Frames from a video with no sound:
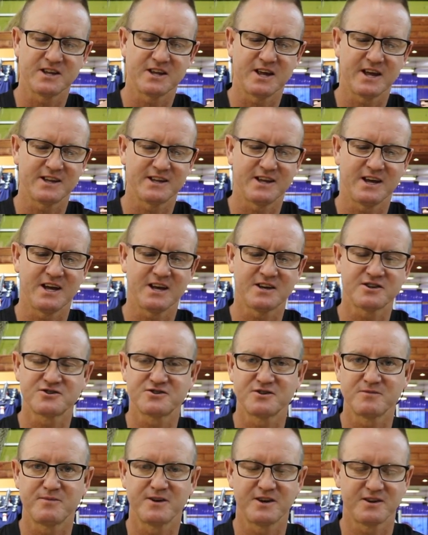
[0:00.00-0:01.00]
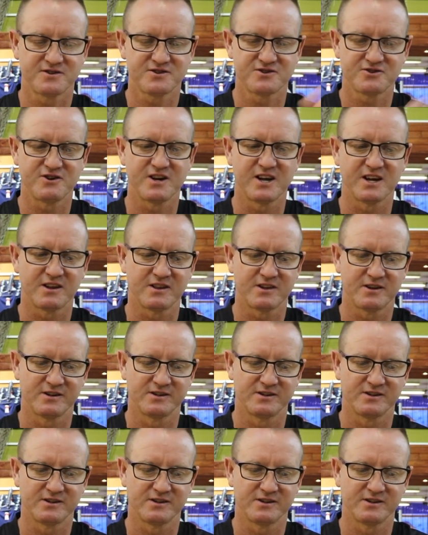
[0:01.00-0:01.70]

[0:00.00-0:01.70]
that extra bit of strength.